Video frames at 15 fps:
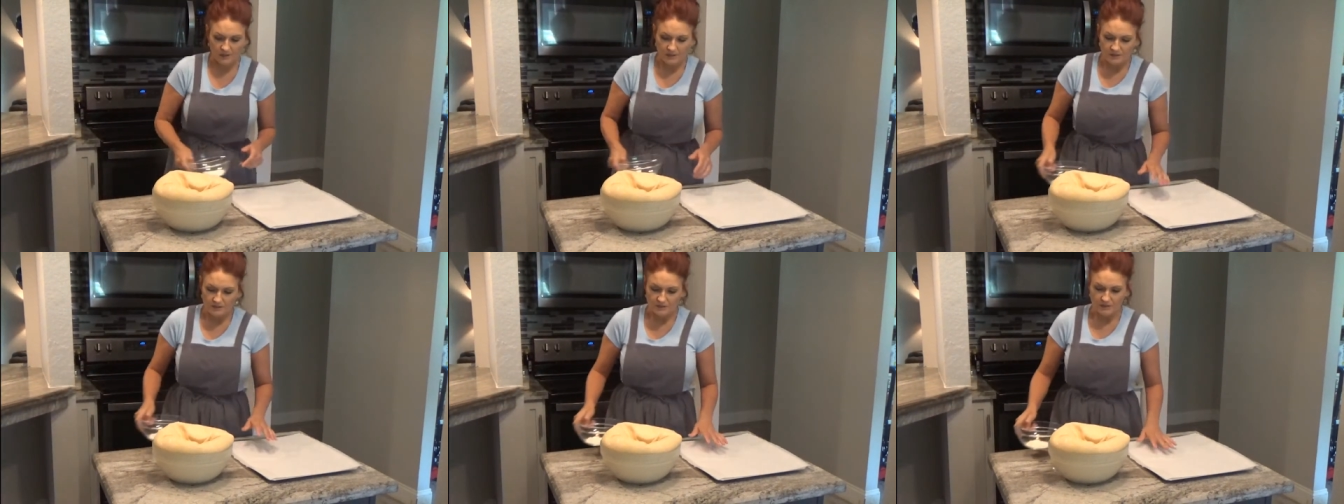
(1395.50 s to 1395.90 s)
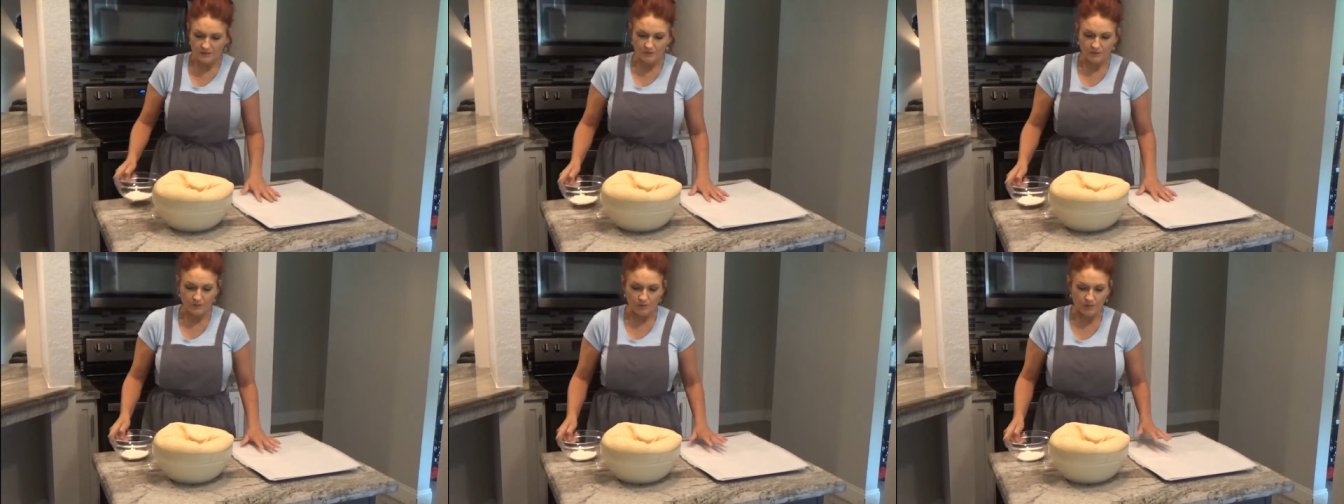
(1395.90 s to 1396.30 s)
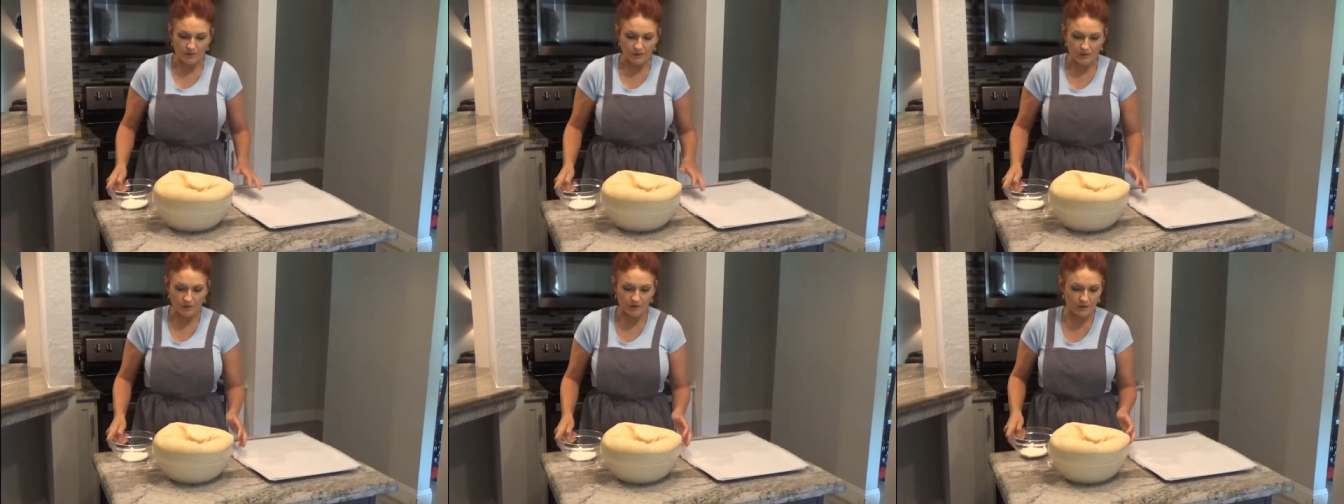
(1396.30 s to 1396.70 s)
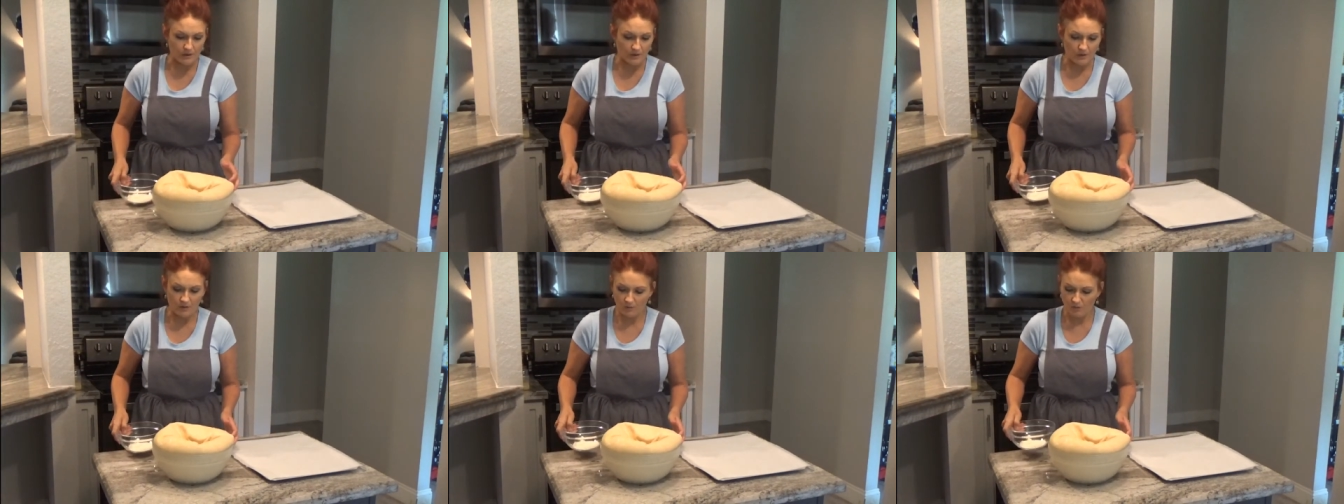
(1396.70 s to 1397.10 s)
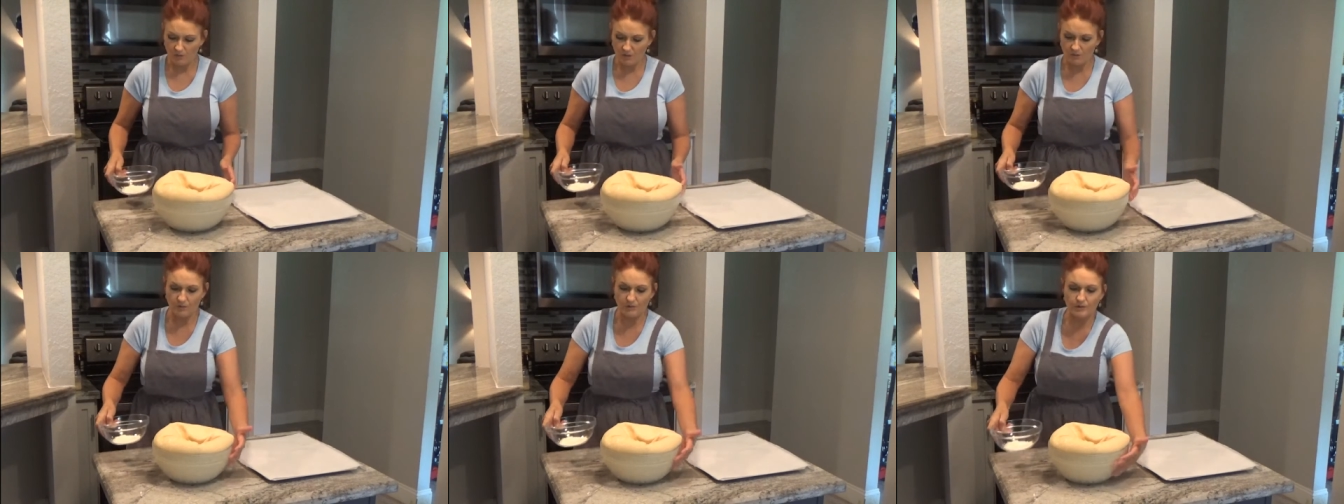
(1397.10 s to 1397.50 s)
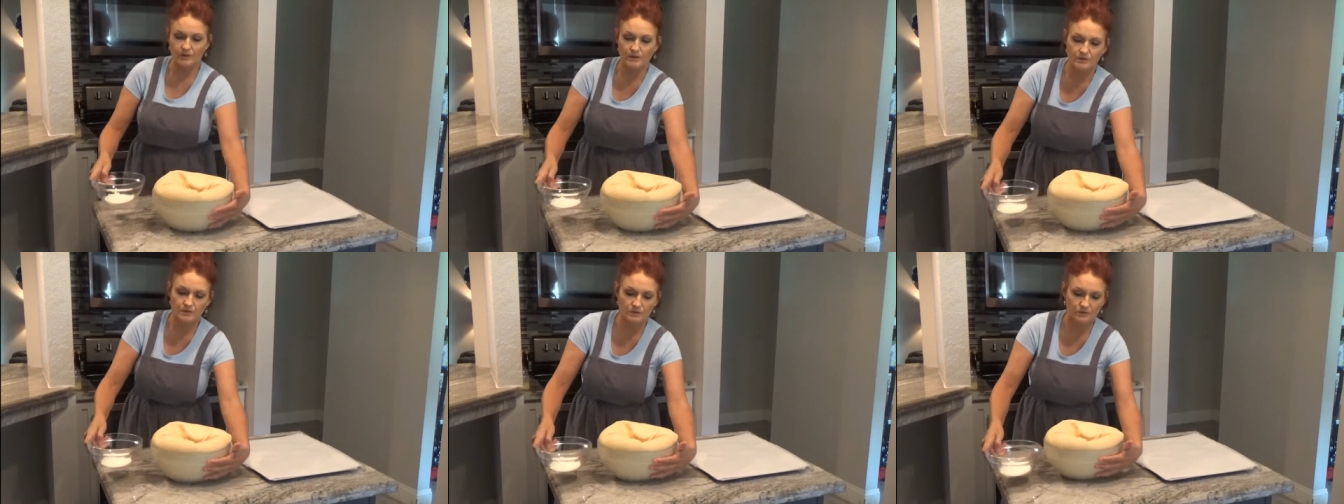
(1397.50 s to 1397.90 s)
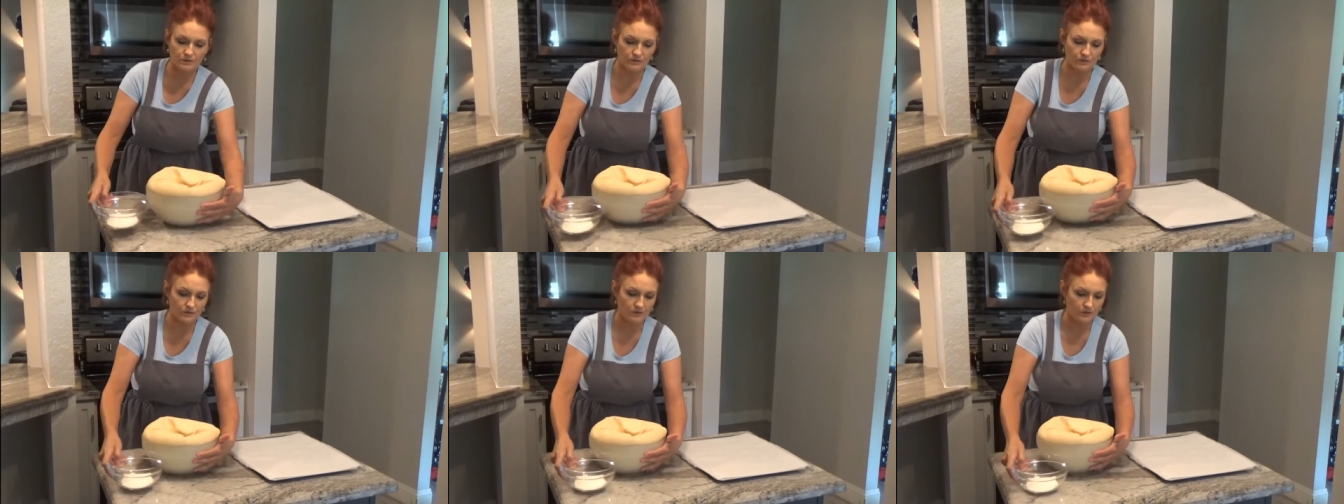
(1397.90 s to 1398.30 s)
So, what we're going to do